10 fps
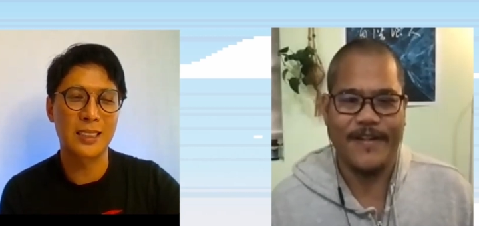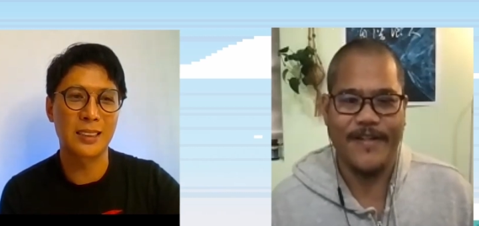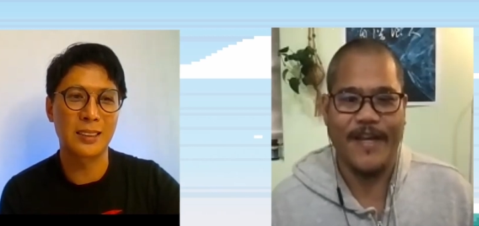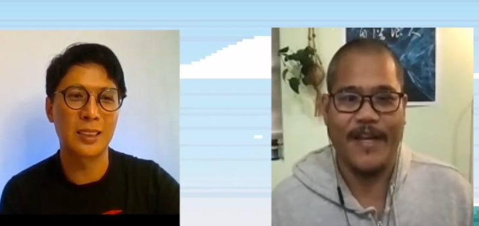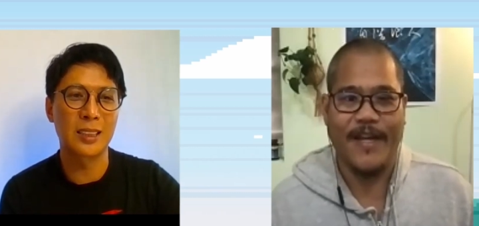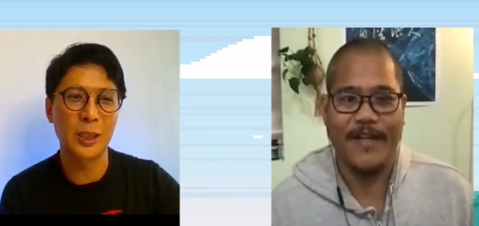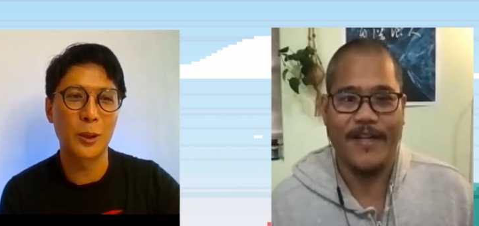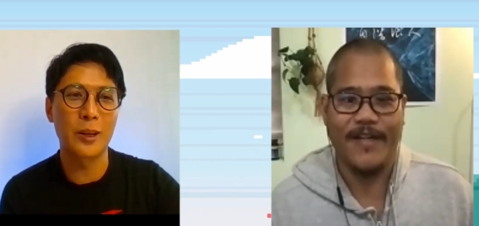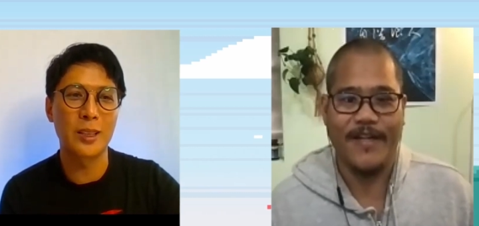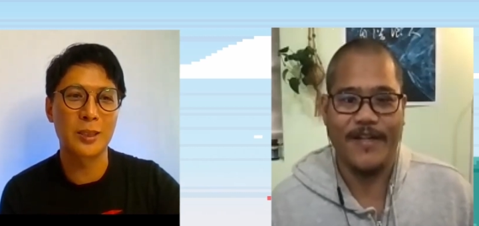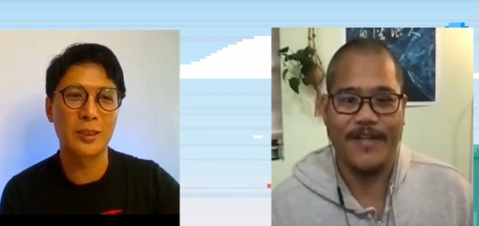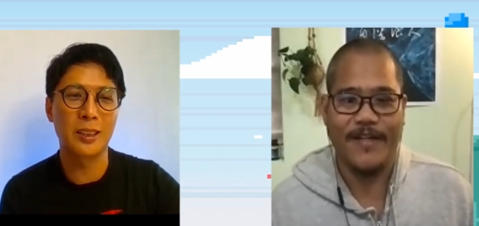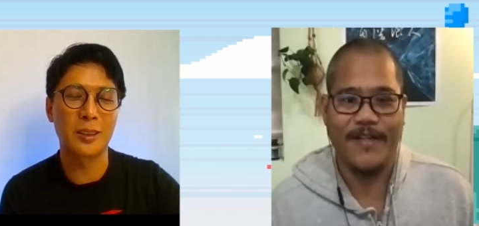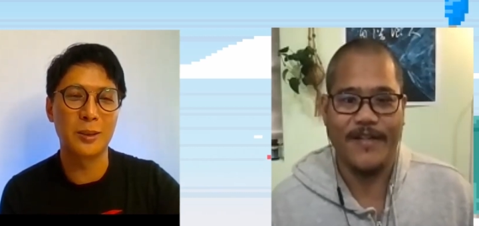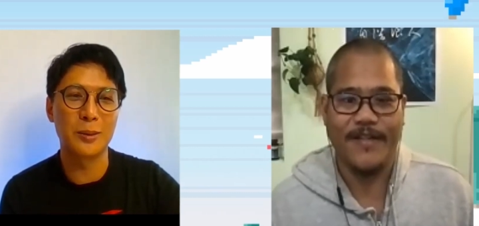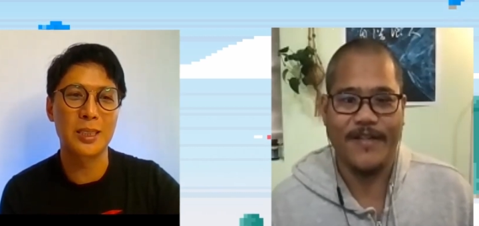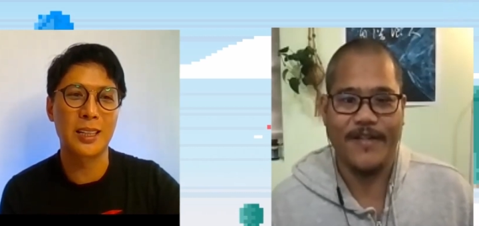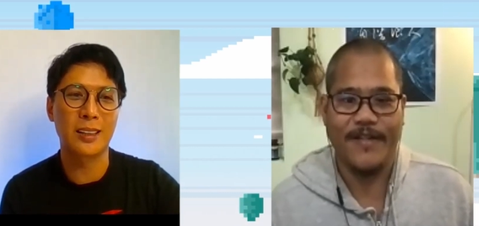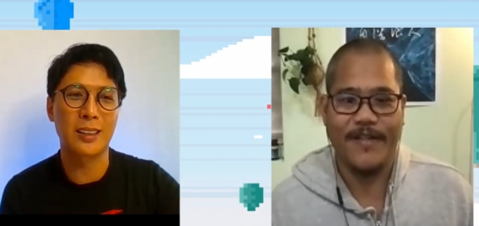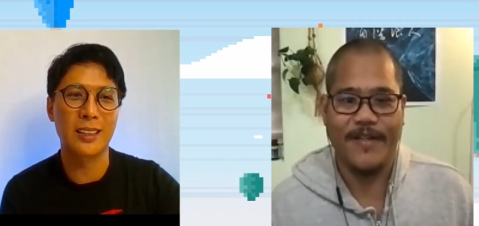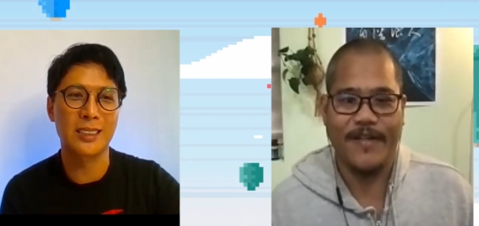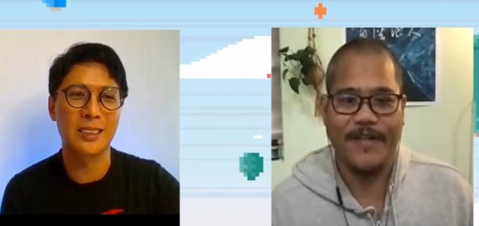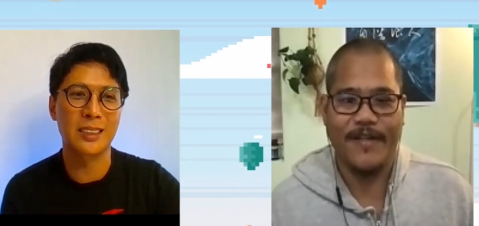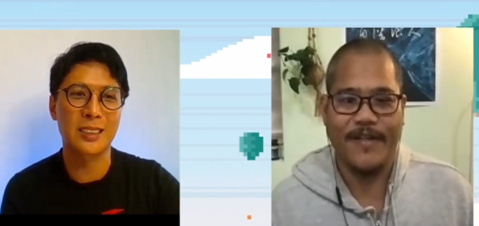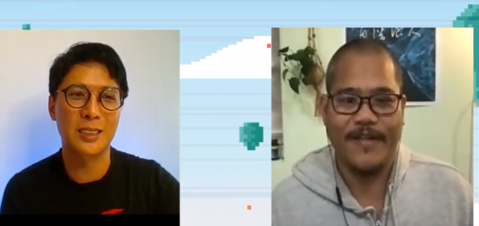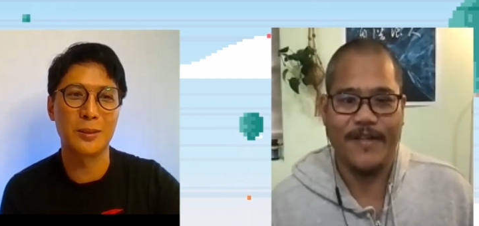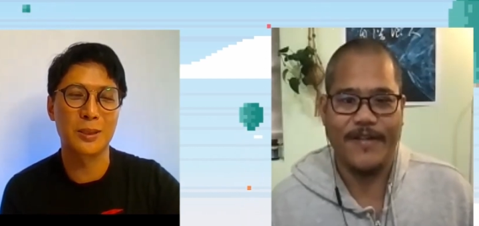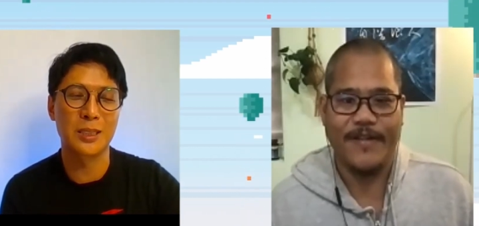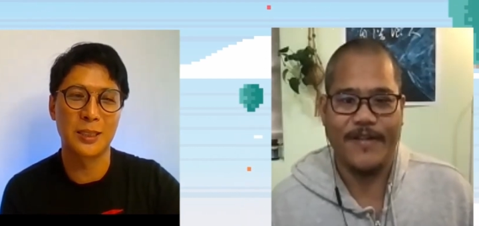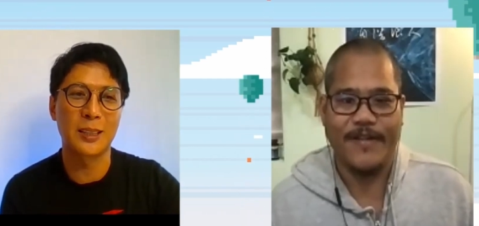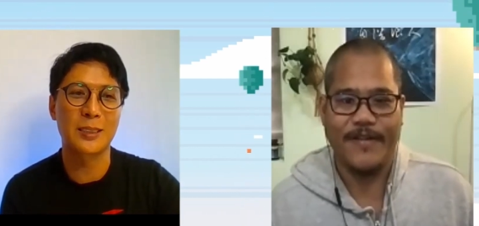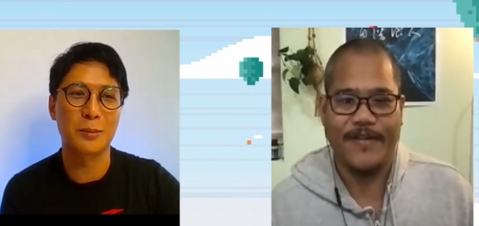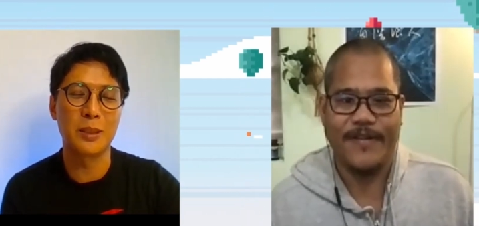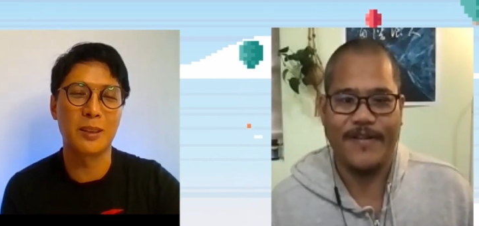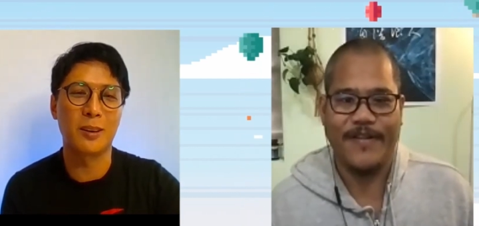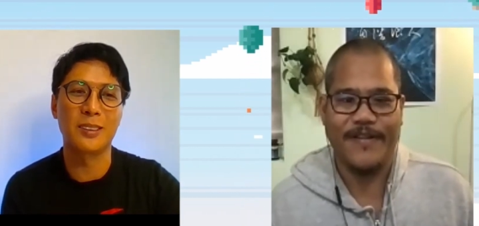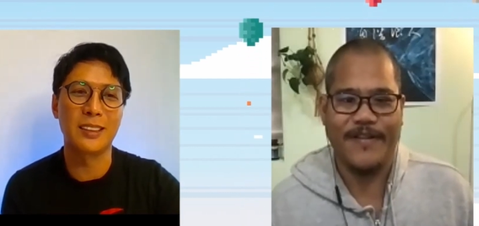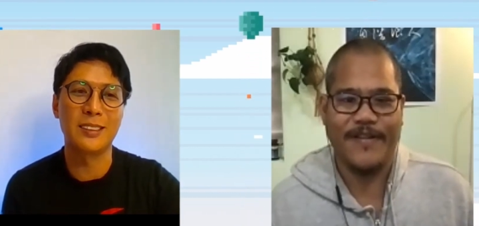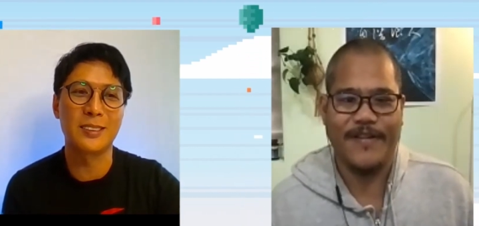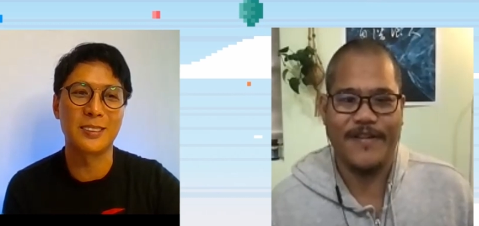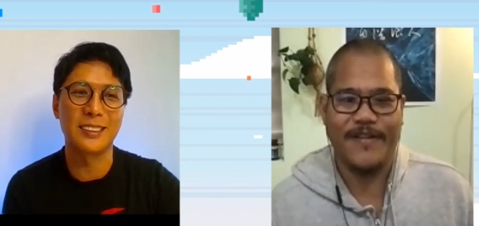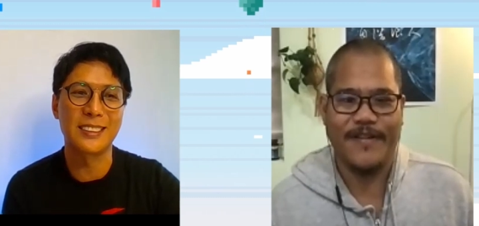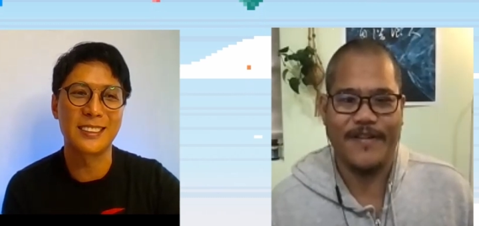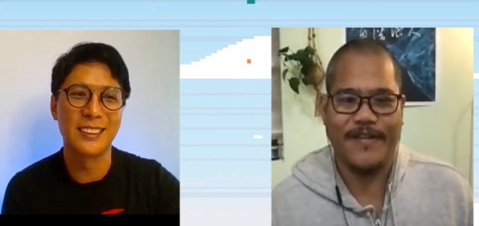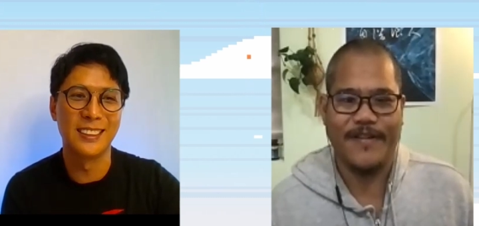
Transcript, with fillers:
Speaker 1: an, the slow internet use that as an excuse not to be on the internet